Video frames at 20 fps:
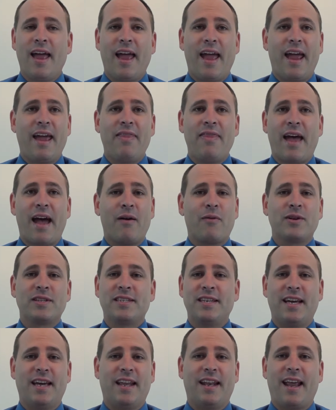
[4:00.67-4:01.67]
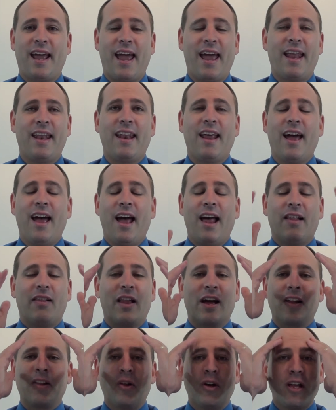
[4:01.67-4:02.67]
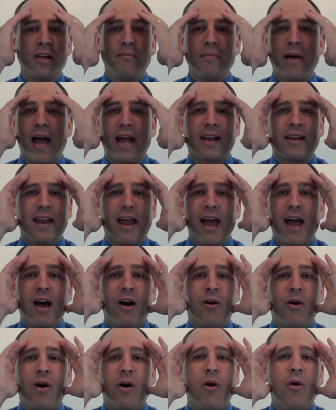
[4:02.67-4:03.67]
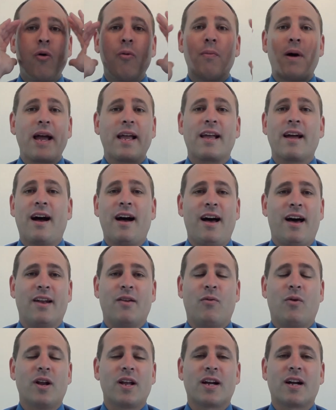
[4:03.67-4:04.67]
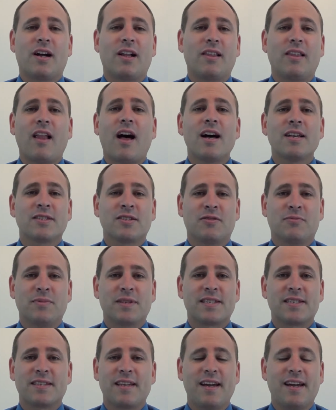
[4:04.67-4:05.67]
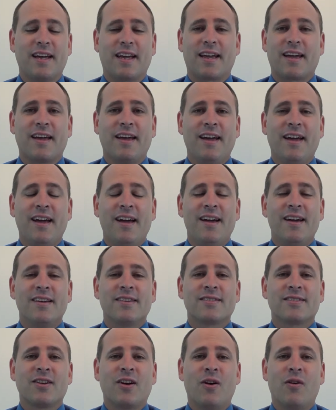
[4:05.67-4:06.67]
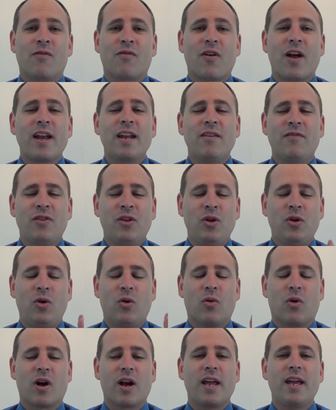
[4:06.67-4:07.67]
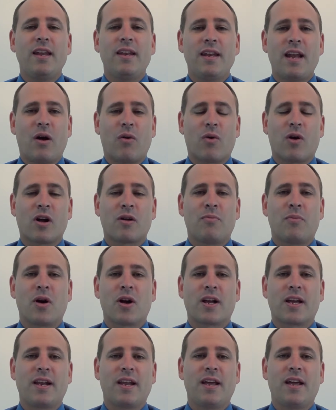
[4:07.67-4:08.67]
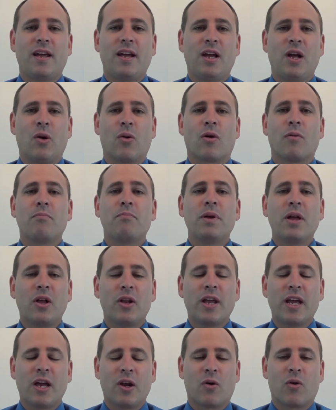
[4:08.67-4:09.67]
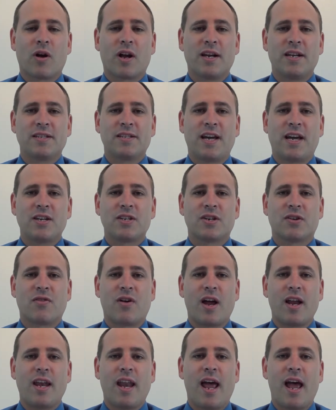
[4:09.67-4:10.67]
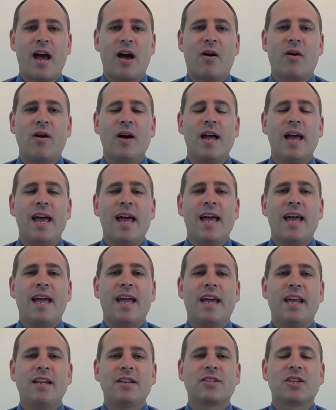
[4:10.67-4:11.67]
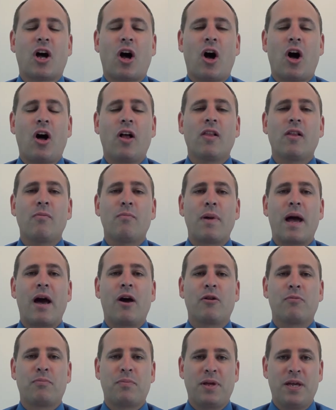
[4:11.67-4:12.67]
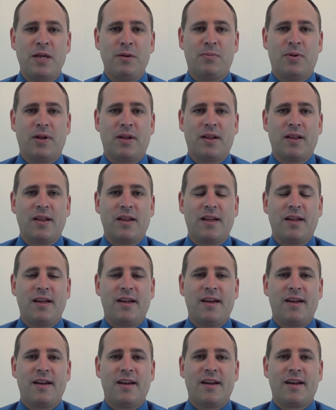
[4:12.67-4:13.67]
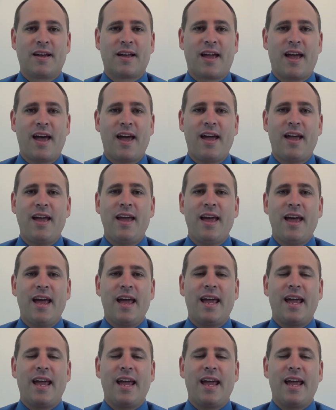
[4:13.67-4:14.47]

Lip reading: And that was it. And looking back now, oh my God, what a colossal mistake. So for any of you who are in network marketing, who are building an organization right now, it is all about people, okay?